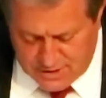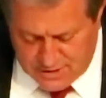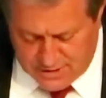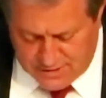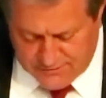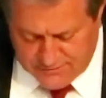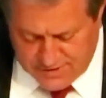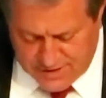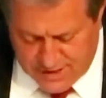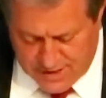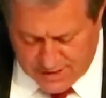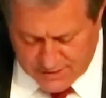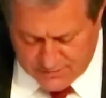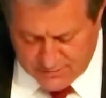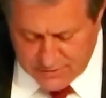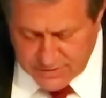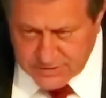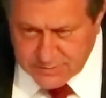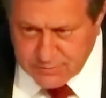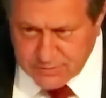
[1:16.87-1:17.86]
of
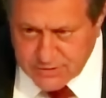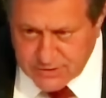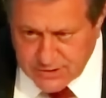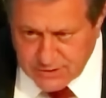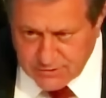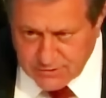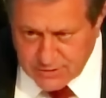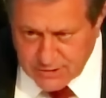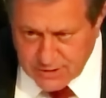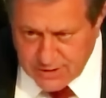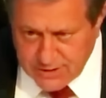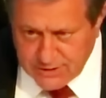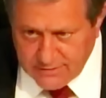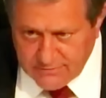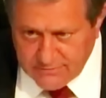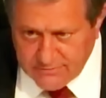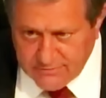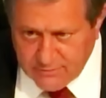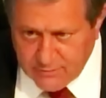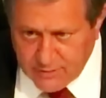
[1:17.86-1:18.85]
Congress, particularly in light
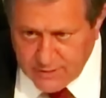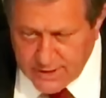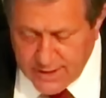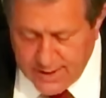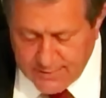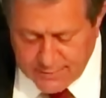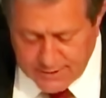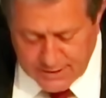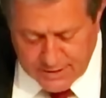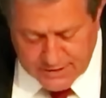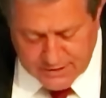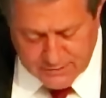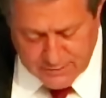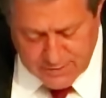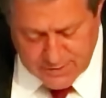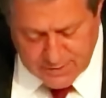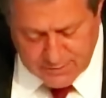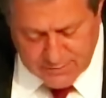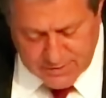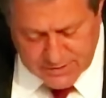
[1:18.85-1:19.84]
of what happened last
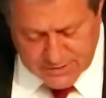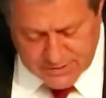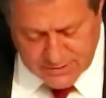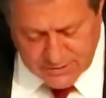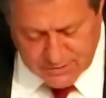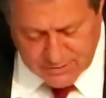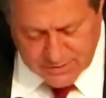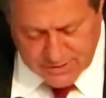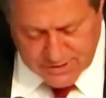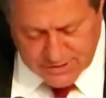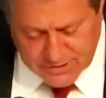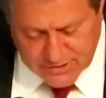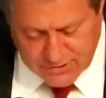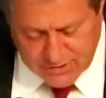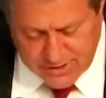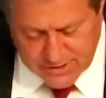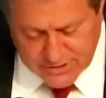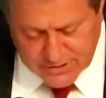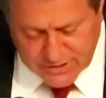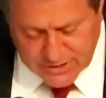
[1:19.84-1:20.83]
week in Minnesota, that
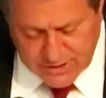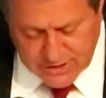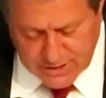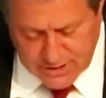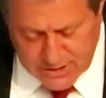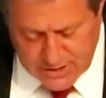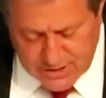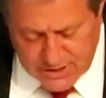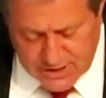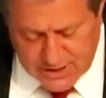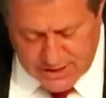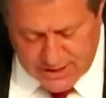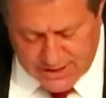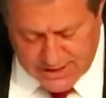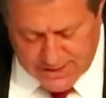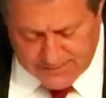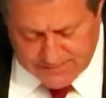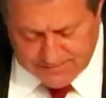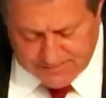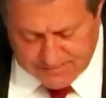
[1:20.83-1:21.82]
tragedy.
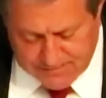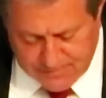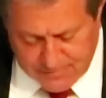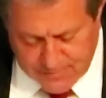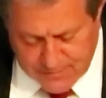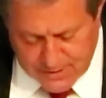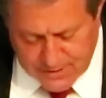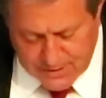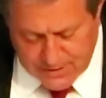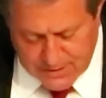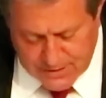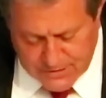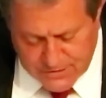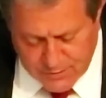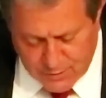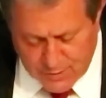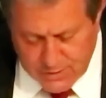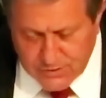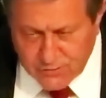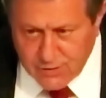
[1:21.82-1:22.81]
In
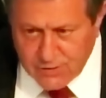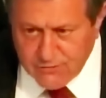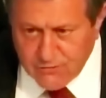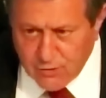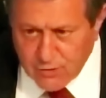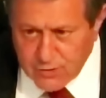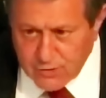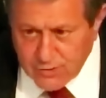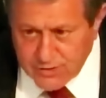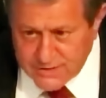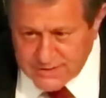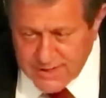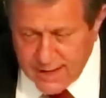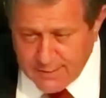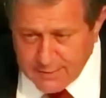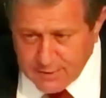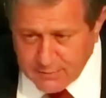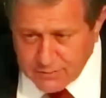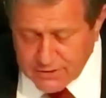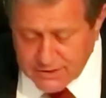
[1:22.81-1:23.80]
2024, the U.S.
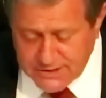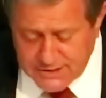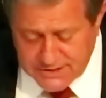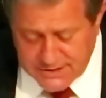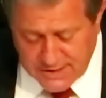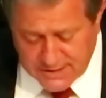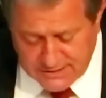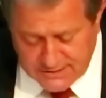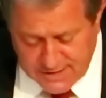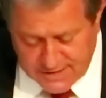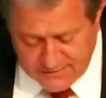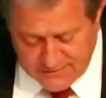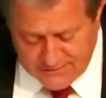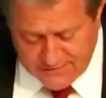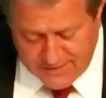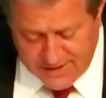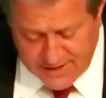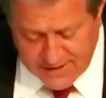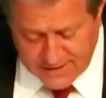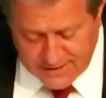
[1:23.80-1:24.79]
Capitol Police
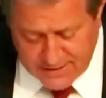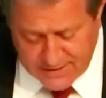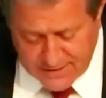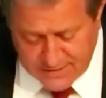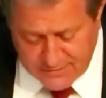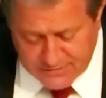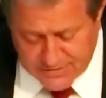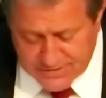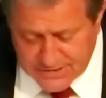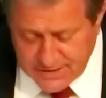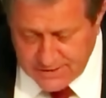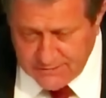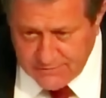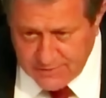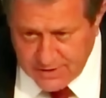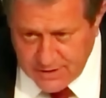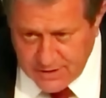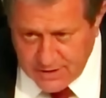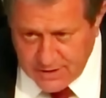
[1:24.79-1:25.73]
identified and received